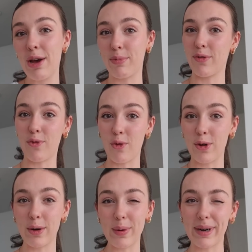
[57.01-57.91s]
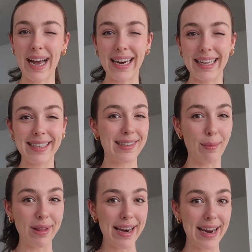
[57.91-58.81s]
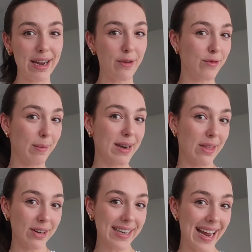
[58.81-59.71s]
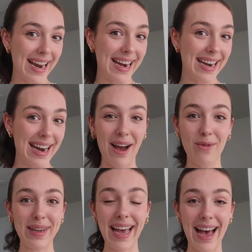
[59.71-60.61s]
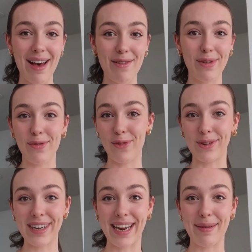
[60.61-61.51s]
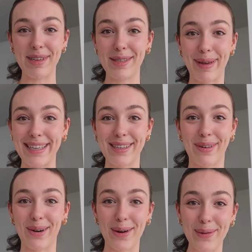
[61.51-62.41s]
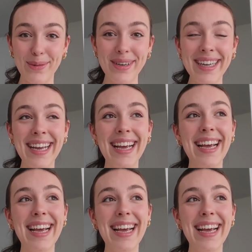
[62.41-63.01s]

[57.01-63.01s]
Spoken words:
Before we were kind of like subletting from another tenant, and now we have a full-time space of our own.